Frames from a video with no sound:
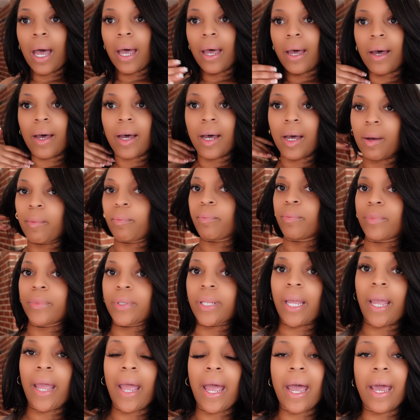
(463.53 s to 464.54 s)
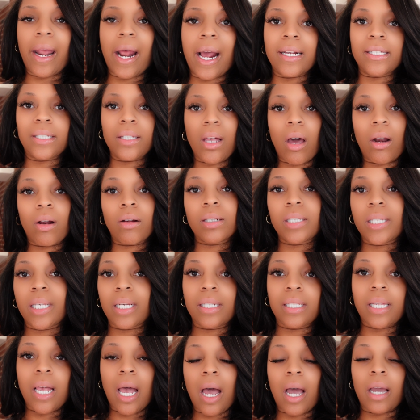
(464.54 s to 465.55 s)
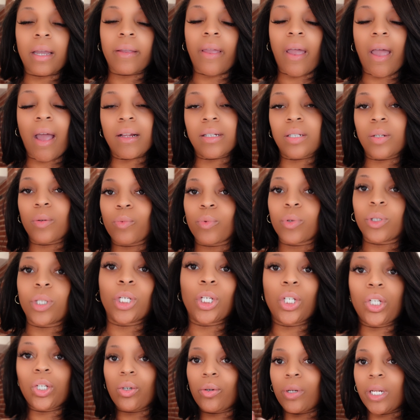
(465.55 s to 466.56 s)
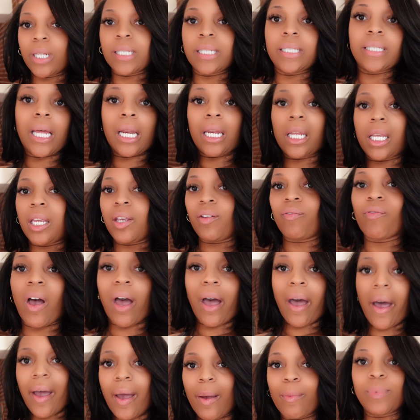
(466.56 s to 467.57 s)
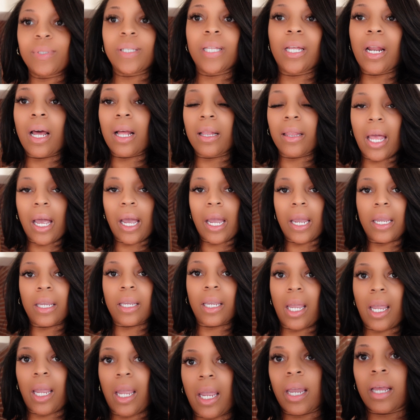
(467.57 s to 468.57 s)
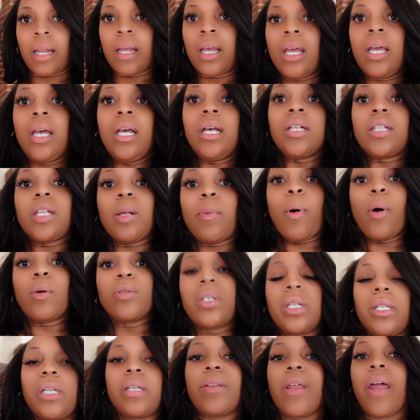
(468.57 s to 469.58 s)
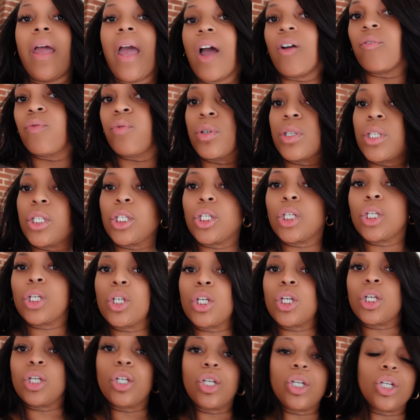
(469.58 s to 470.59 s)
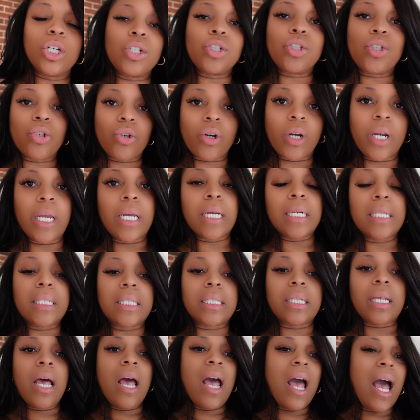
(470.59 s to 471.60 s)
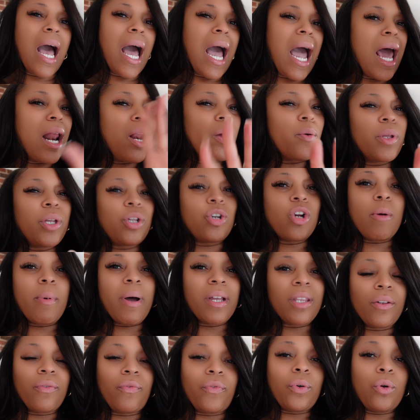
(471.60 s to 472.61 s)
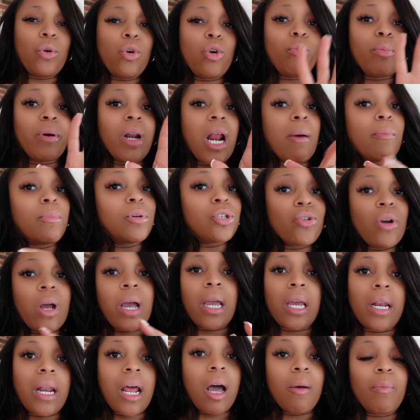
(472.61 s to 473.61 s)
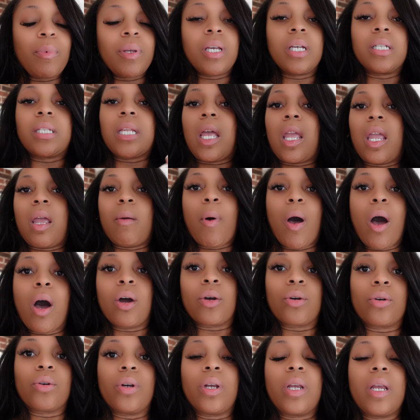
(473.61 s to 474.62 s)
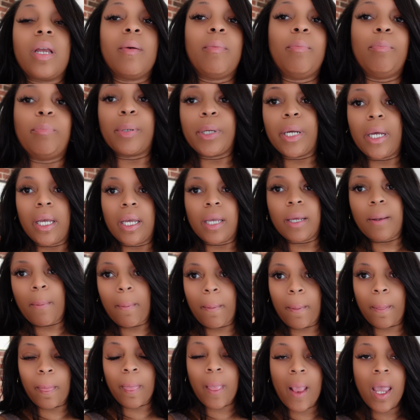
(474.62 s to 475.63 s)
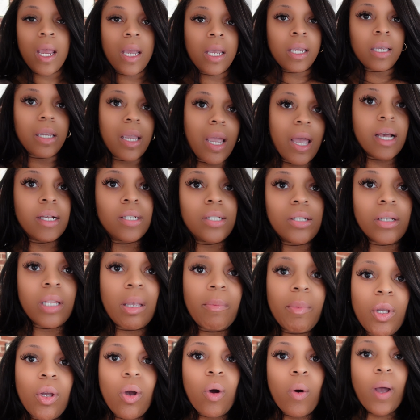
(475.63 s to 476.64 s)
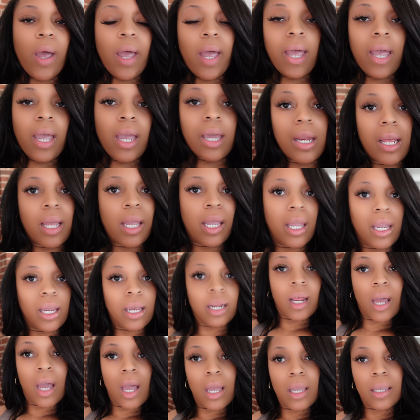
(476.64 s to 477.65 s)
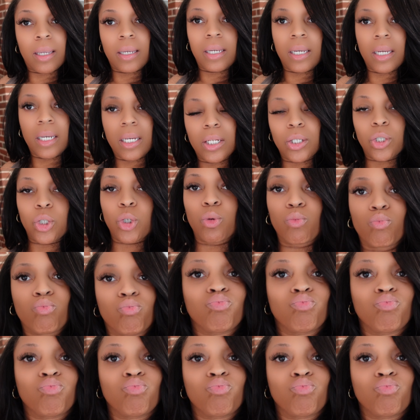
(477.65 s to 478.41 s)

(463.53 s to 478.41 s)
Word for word: um, they had, I saw it on TikTok, they had some really cute aesthetic vibes that I like. And supposedly they have really good drinks. I don't really know about the food, but I'm gonna try it out because I am hungry. But yeah, so let me go ahead and get